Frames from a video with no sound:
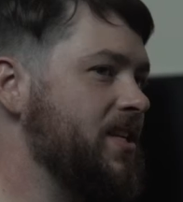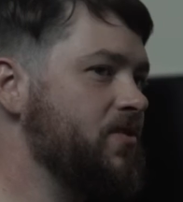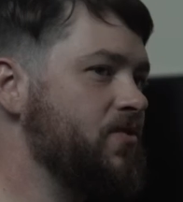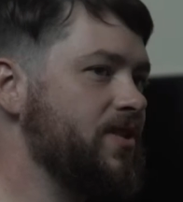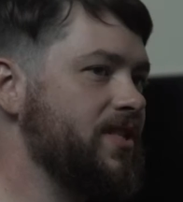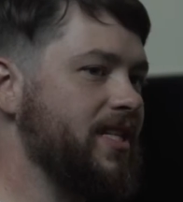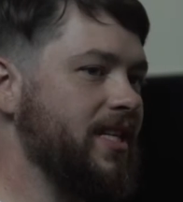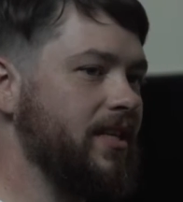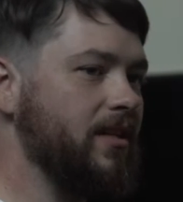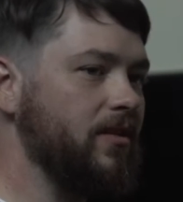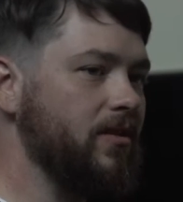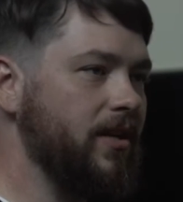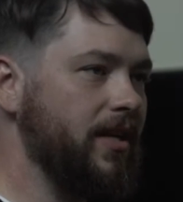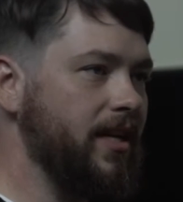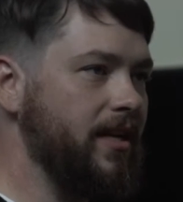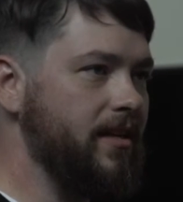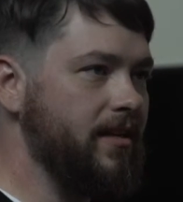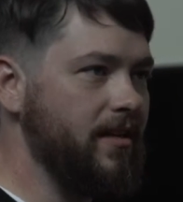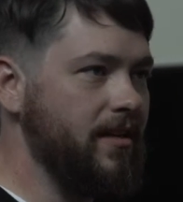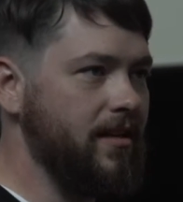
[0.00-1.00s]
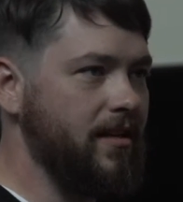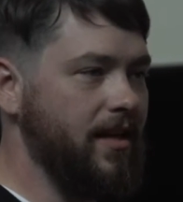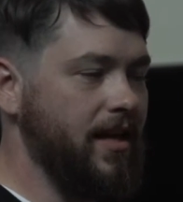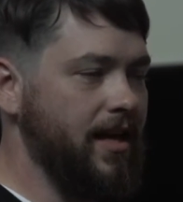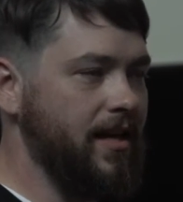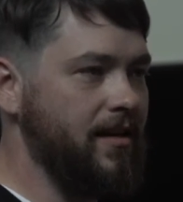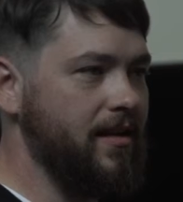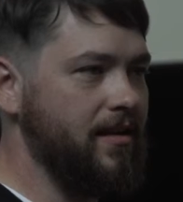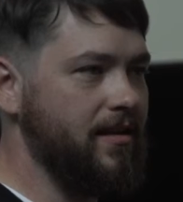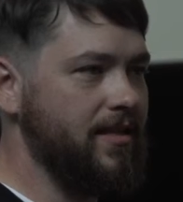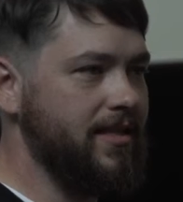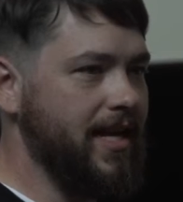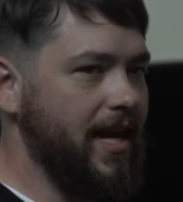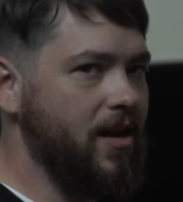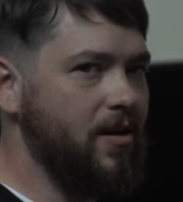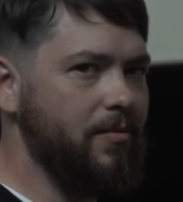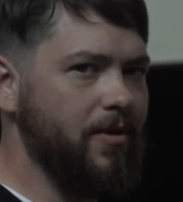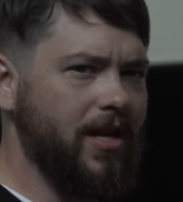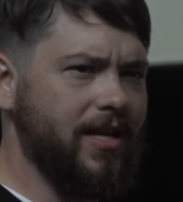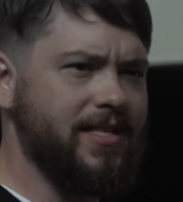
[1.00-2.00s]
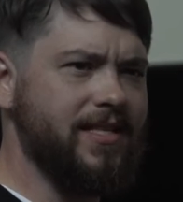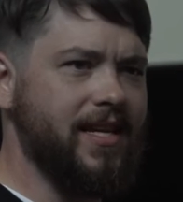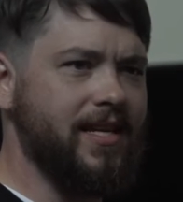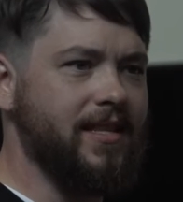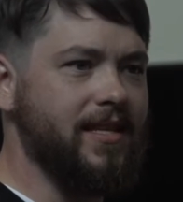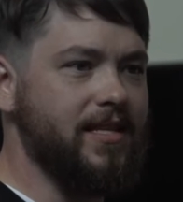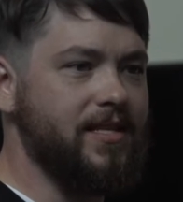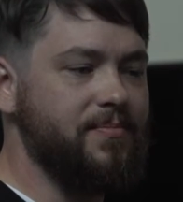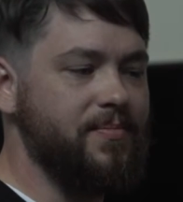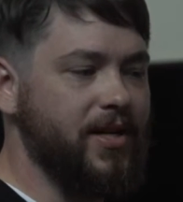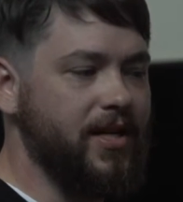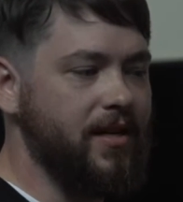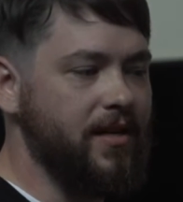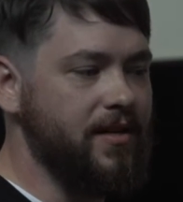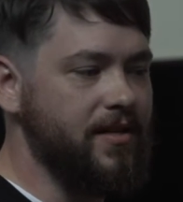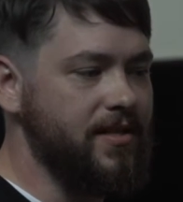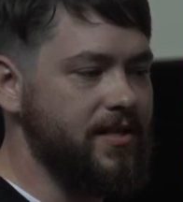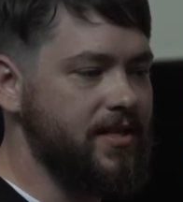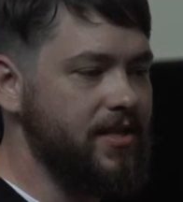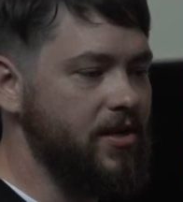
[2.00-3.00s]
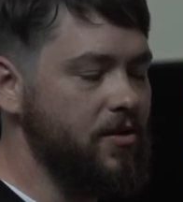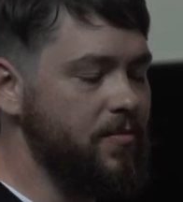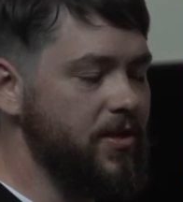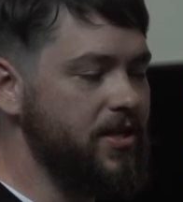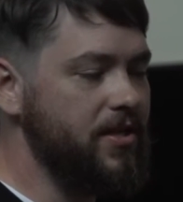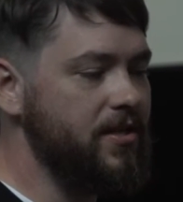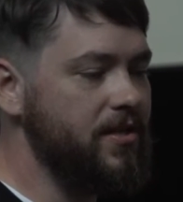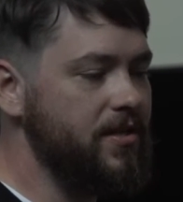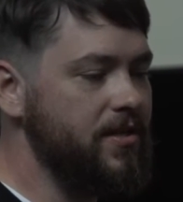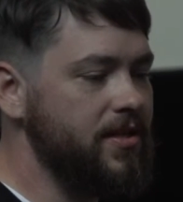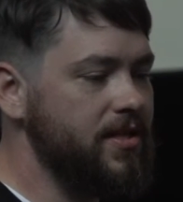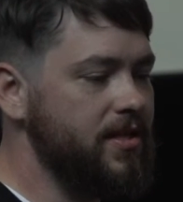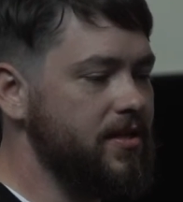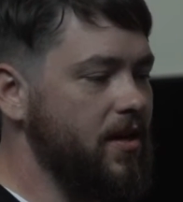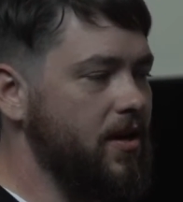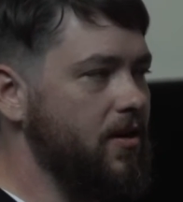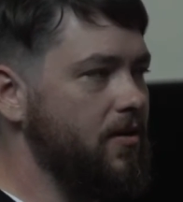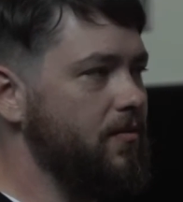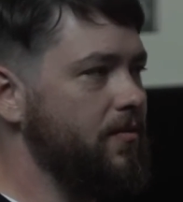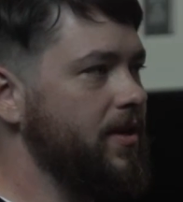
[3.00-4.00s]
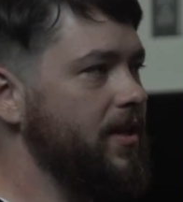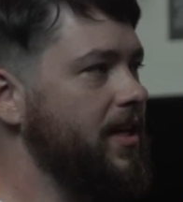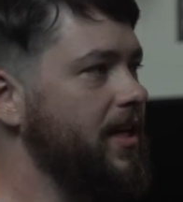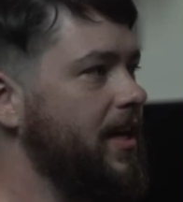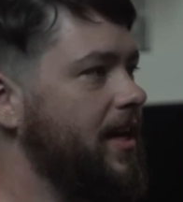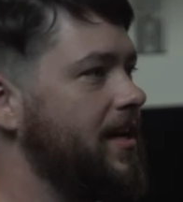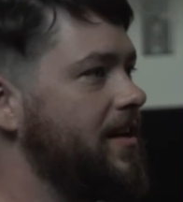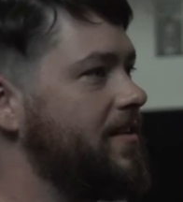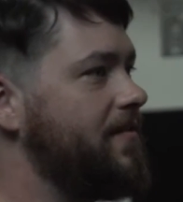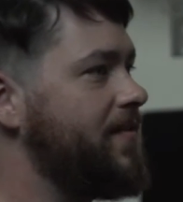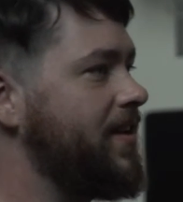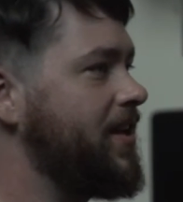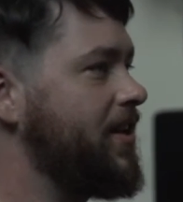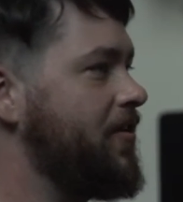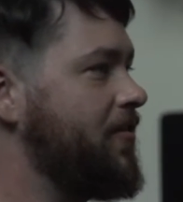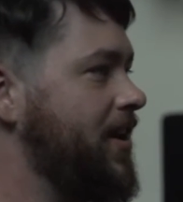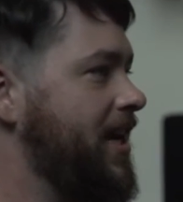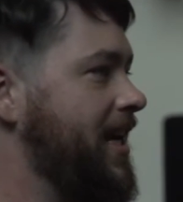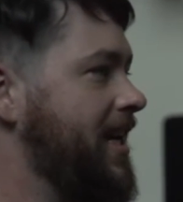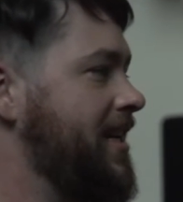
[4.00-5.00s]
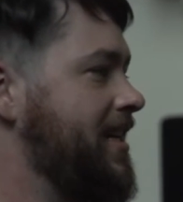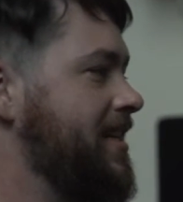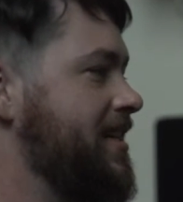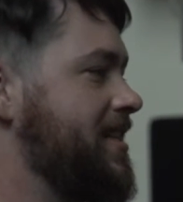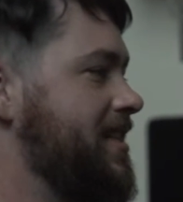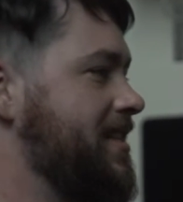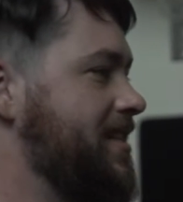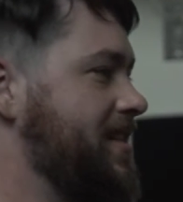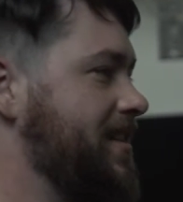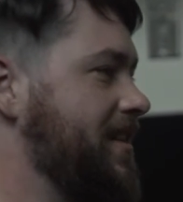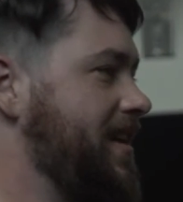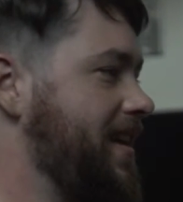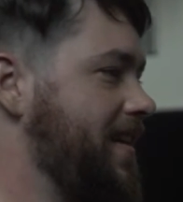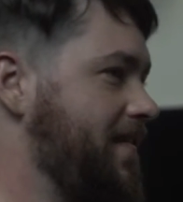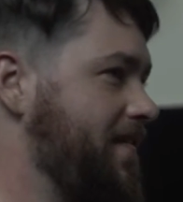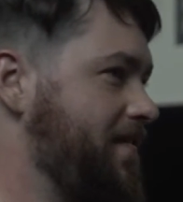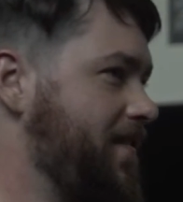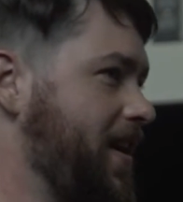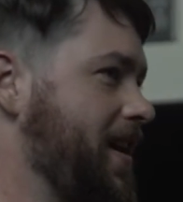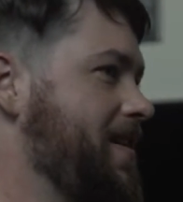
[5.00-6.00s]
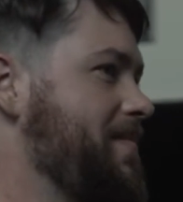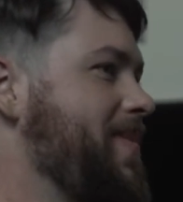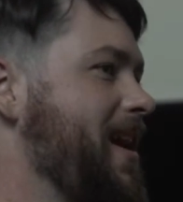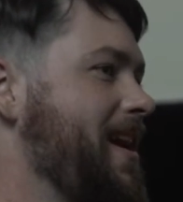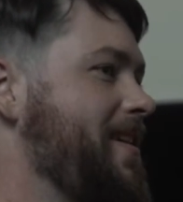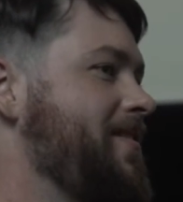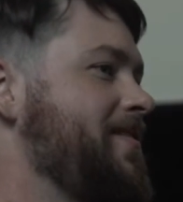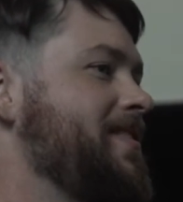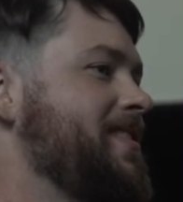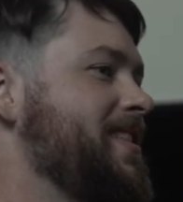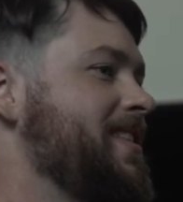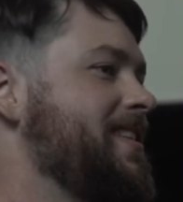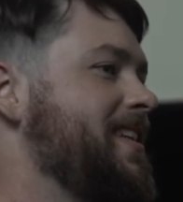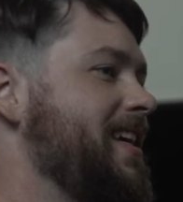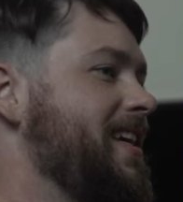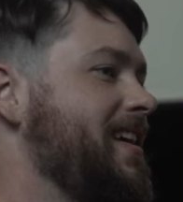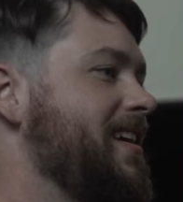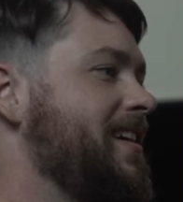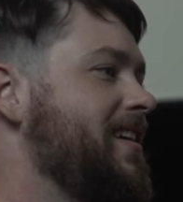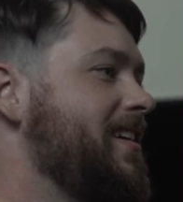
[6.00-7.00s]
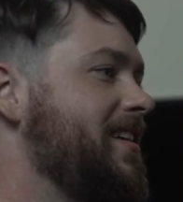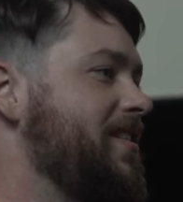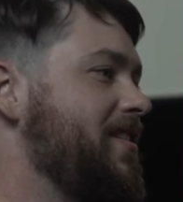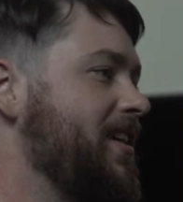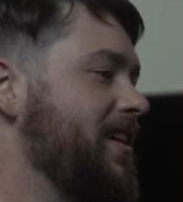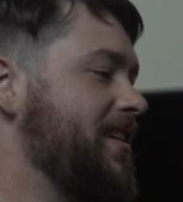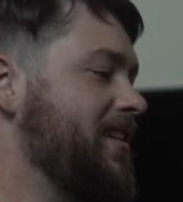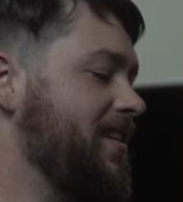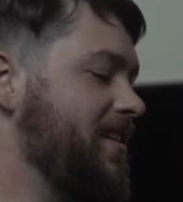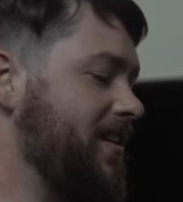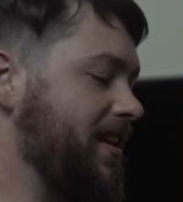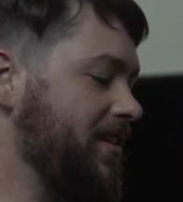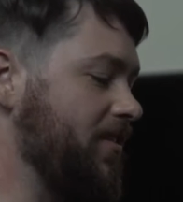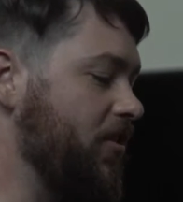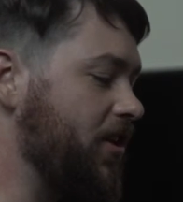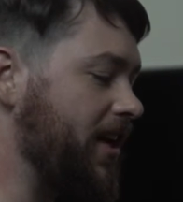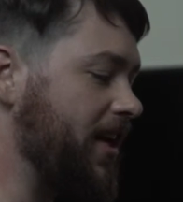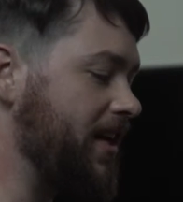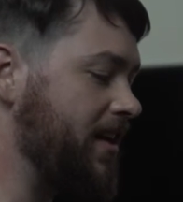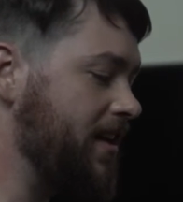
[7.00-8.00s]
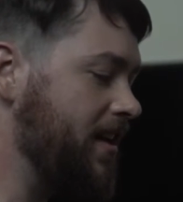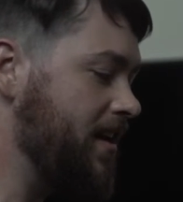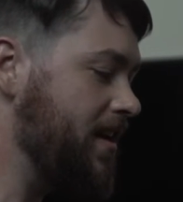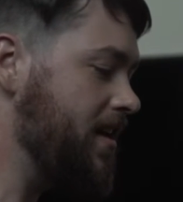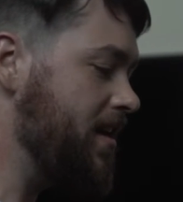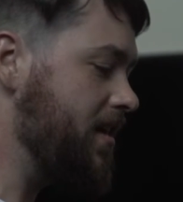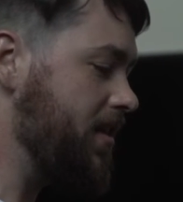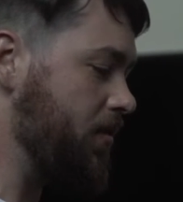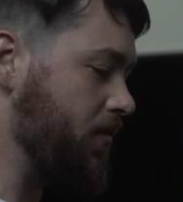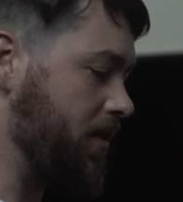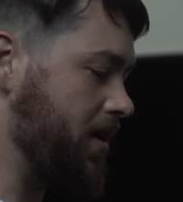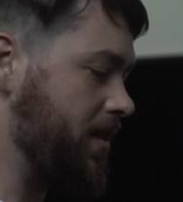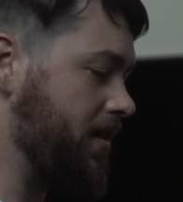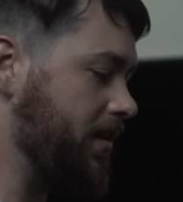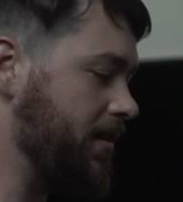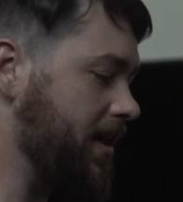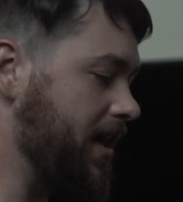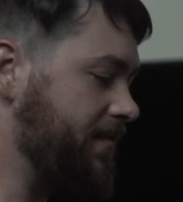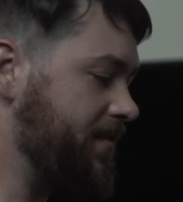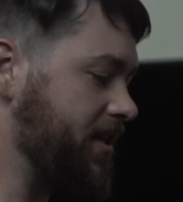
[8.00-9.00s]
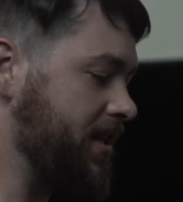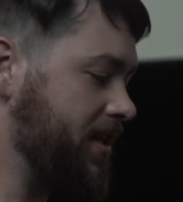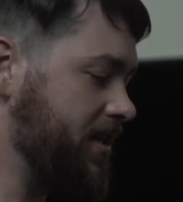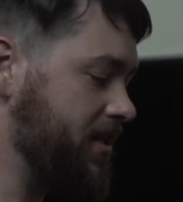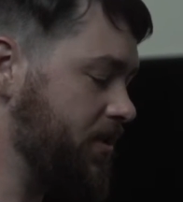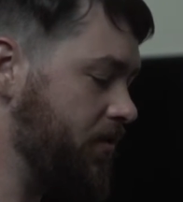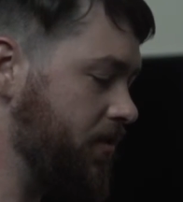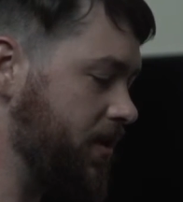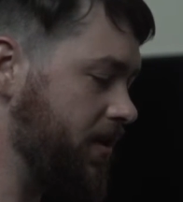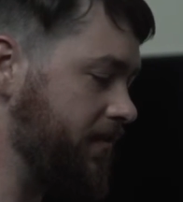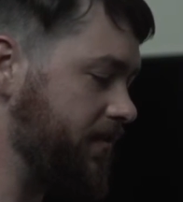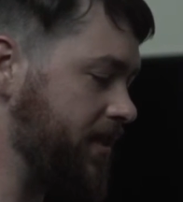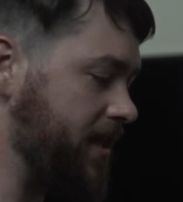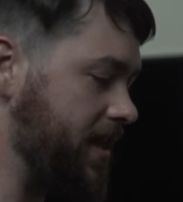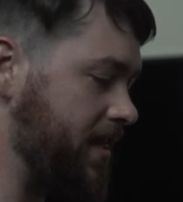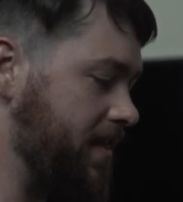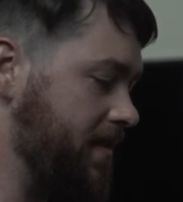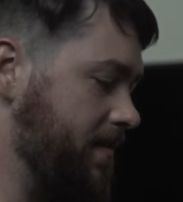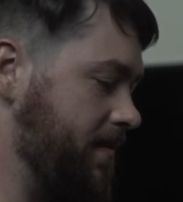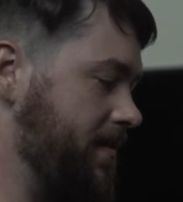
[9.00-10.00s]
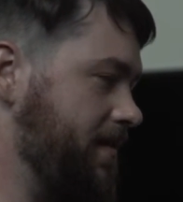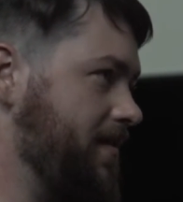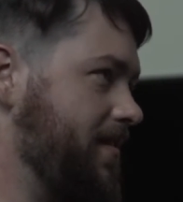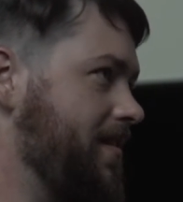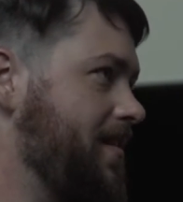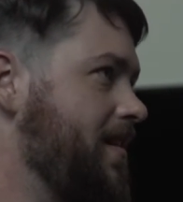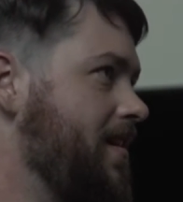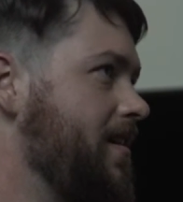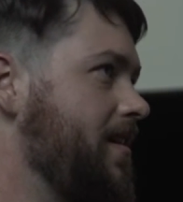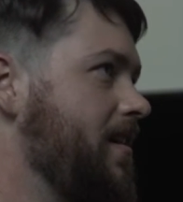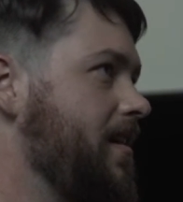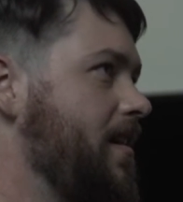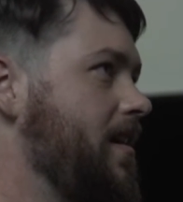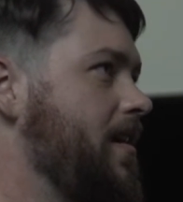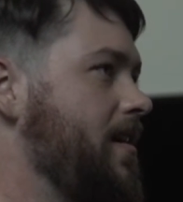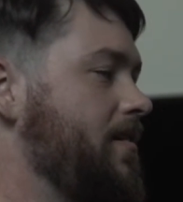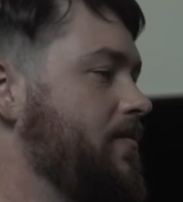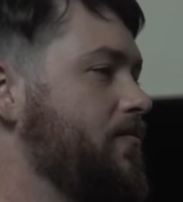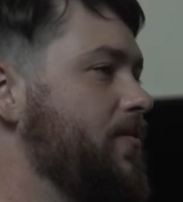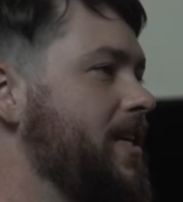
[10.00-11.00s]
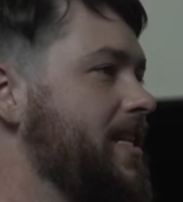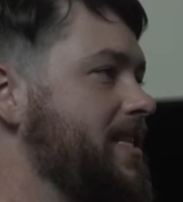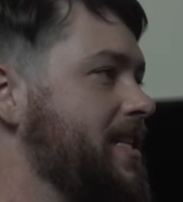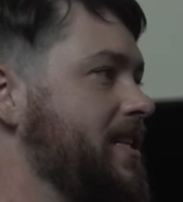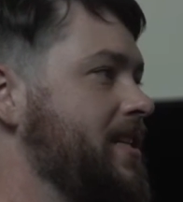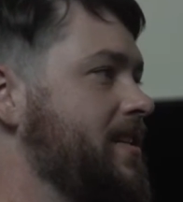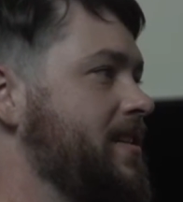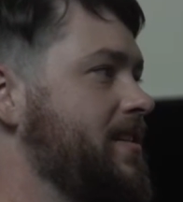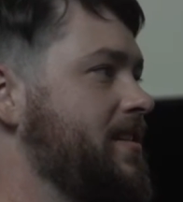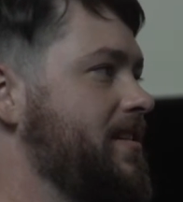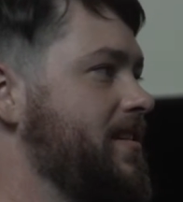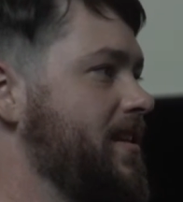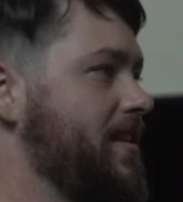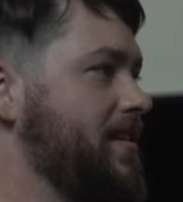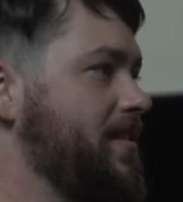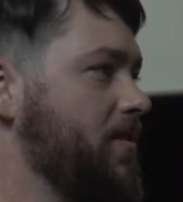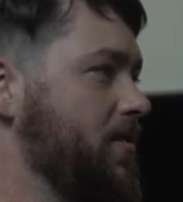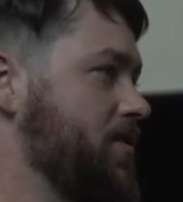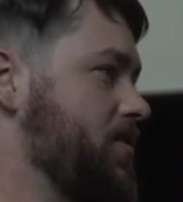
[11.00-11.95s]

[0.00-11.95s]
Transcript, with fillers: it's interesting to look at at scatter plots like this because humans are really kind of ingrained to like find patterns in data. You can you can look at the one on the left and intuitively uh, reason that